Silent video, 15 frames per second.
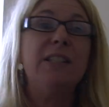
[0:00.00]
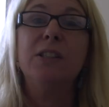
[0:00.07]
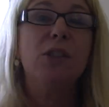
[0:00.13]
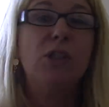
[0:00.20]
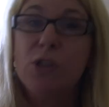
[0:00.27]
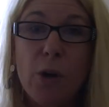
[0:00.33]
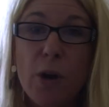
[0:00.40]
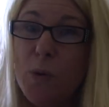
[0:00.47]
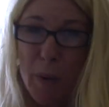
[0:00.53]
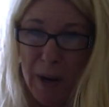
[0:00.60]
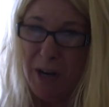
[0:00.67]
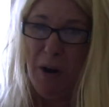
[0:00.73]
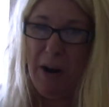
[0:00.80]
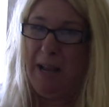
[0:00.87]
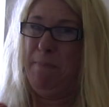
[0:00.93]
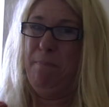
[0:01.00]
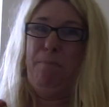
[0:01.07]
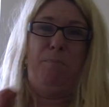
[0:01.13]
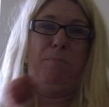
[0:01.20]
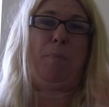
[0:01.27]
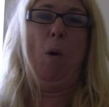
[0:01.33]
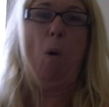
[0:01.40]
in suit. We're not
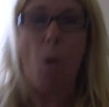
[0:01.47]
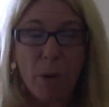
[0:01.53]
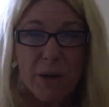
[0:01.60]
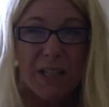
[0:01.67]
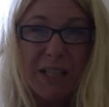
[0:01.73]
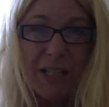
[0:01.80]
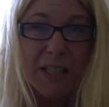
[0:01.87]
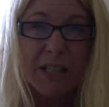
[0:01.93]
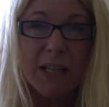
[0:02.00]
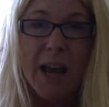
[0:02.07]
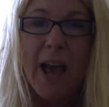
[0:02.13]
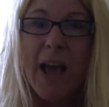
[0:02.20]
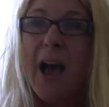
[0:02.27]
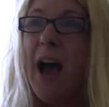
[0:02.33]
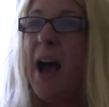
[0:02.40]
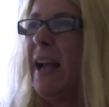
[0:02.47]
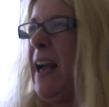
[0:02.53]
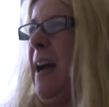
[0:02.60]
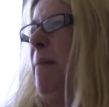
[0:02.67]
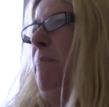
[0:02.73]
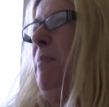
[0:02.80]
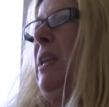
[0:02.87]
important. I
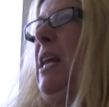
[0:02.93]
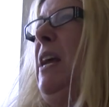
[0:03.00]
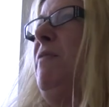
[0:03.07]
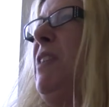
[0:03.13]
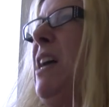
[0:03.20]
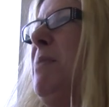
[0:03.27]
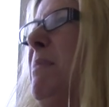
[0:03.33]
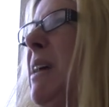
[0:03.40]
can't believe they'd